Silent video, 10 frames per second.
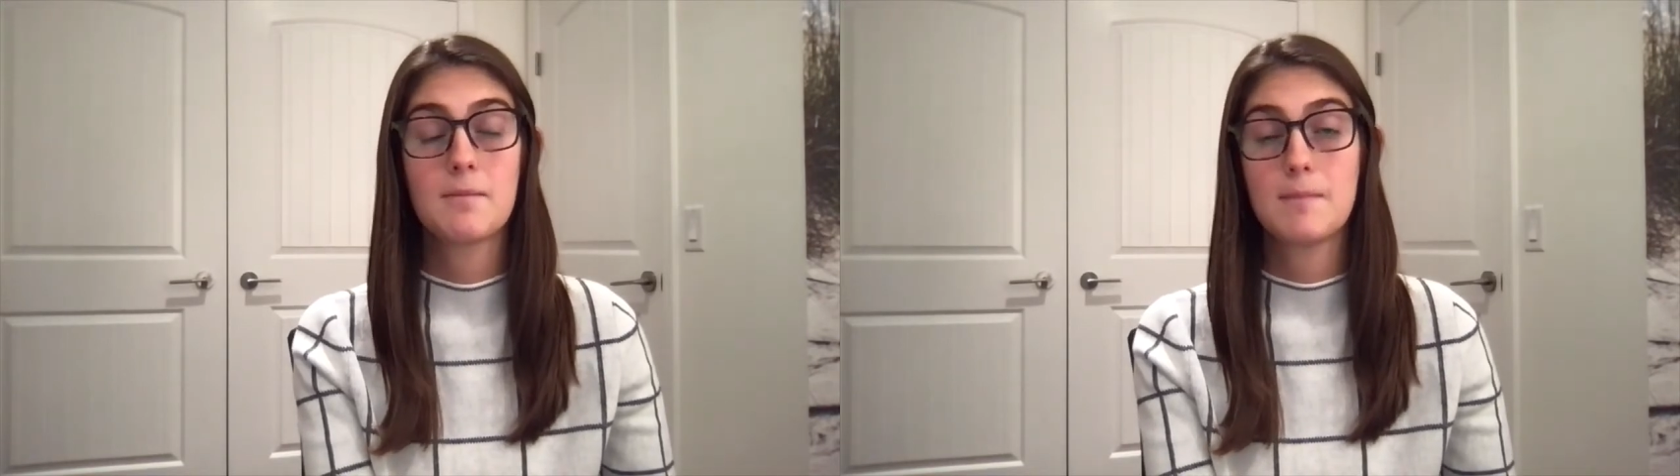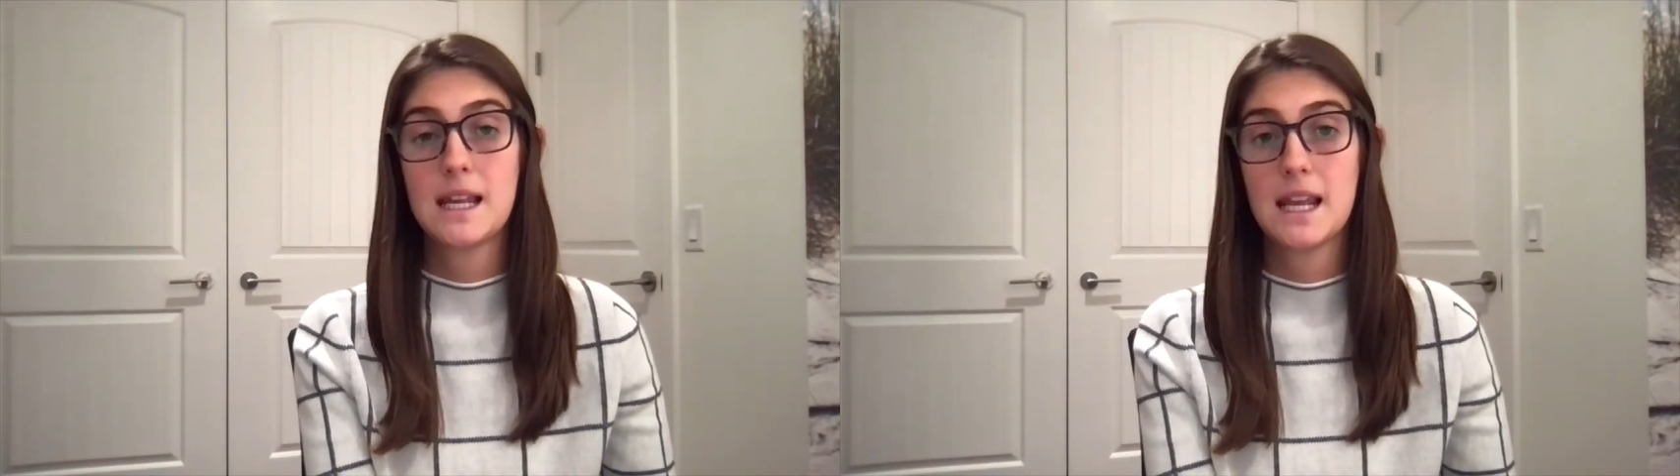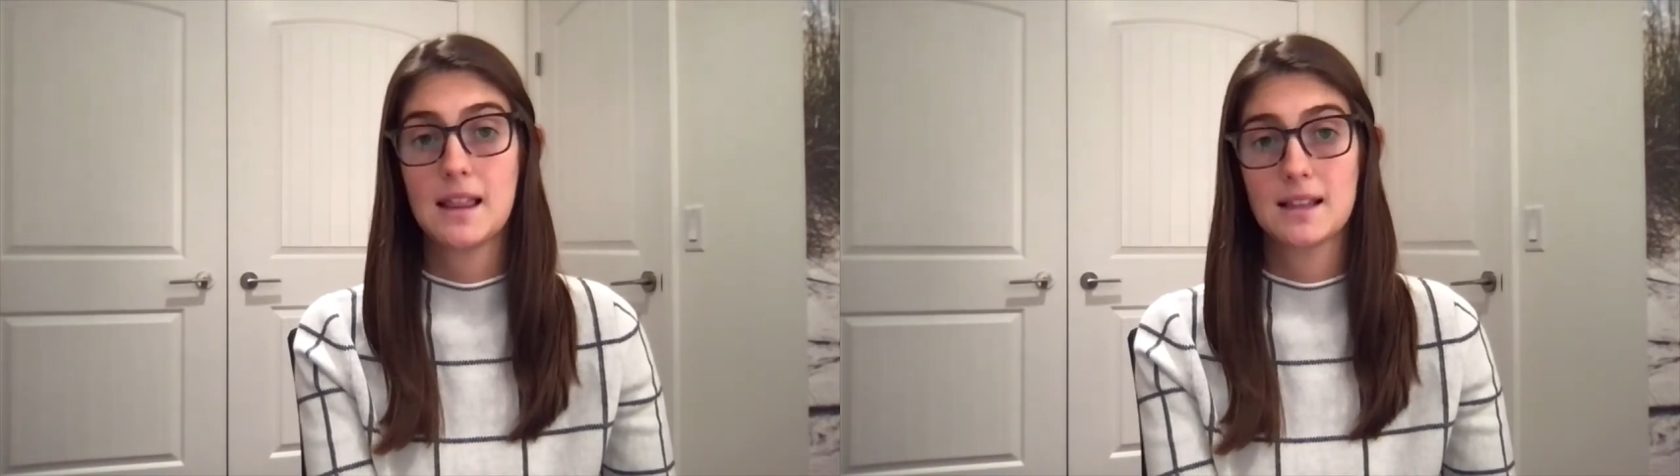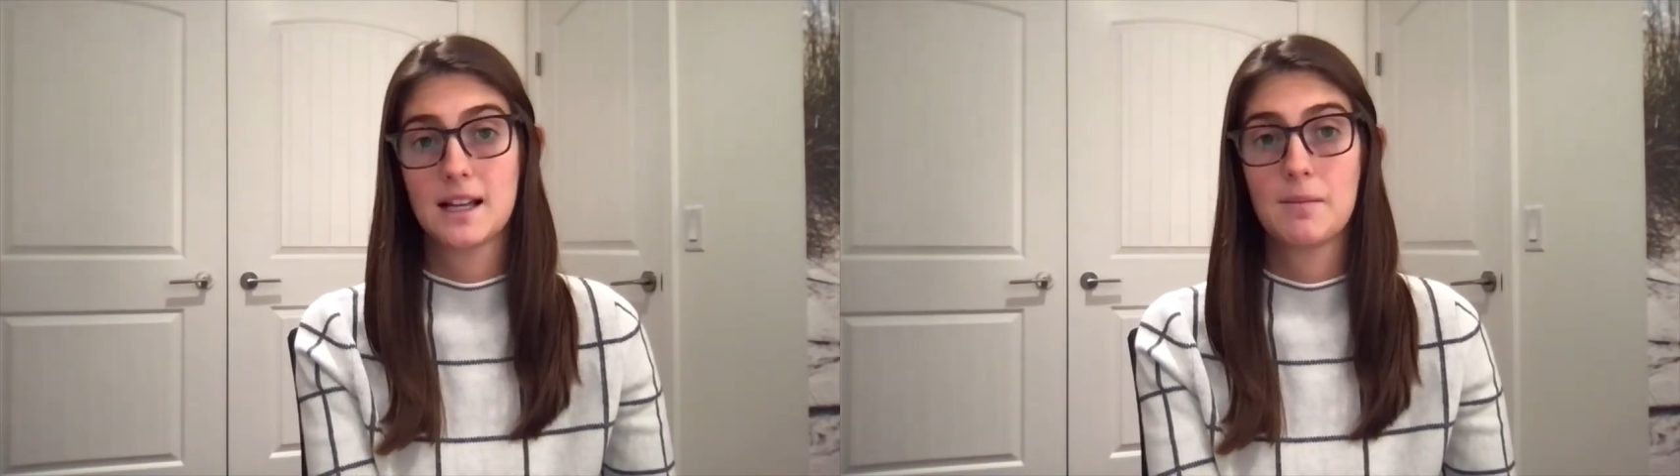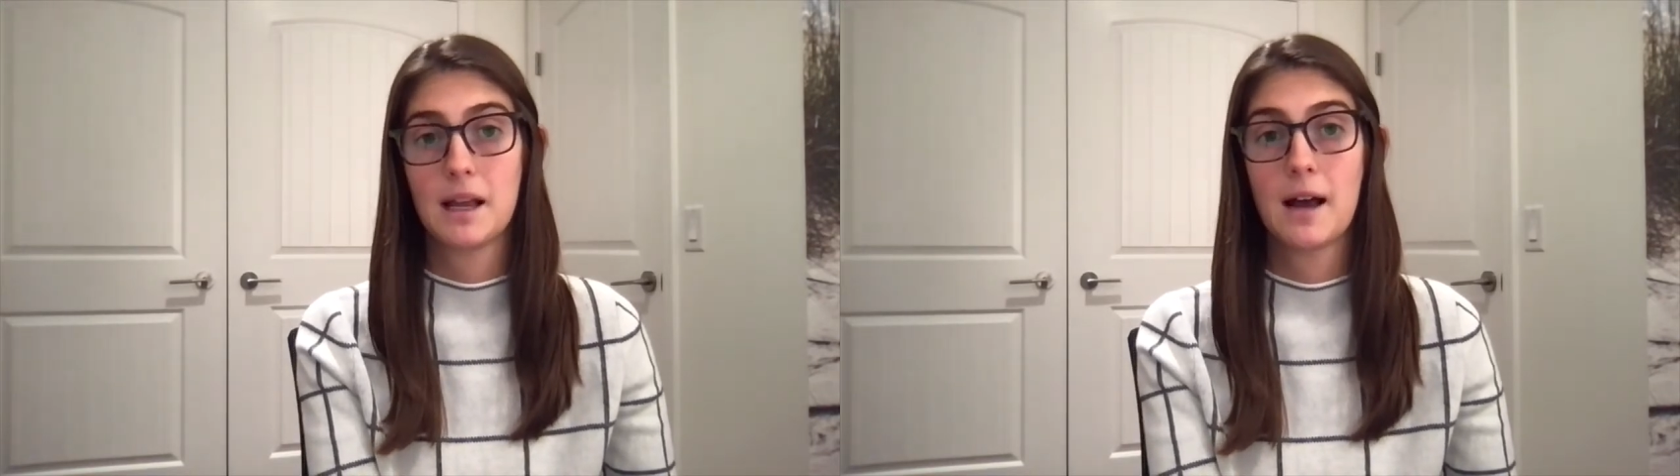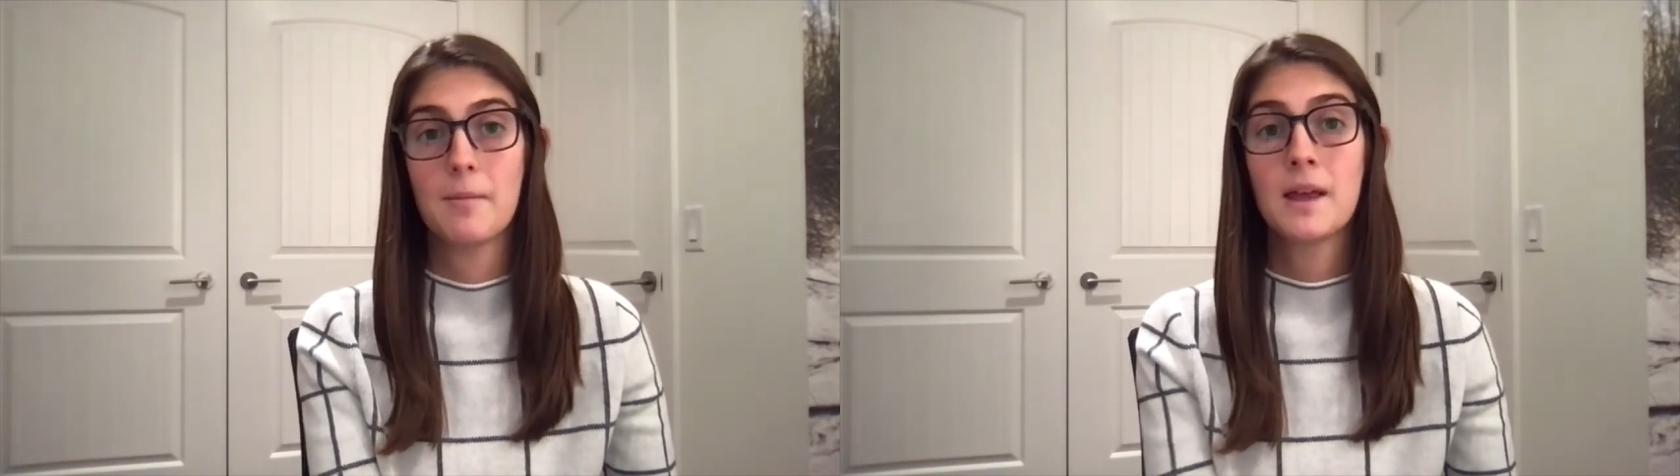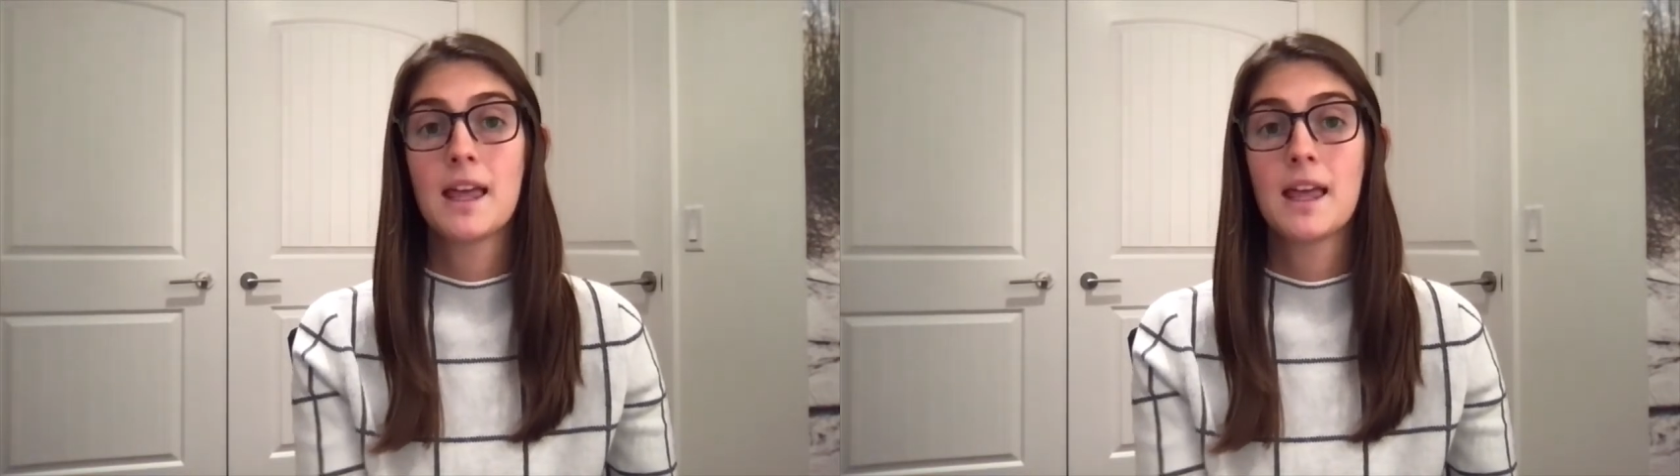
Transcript: meeting that's coming up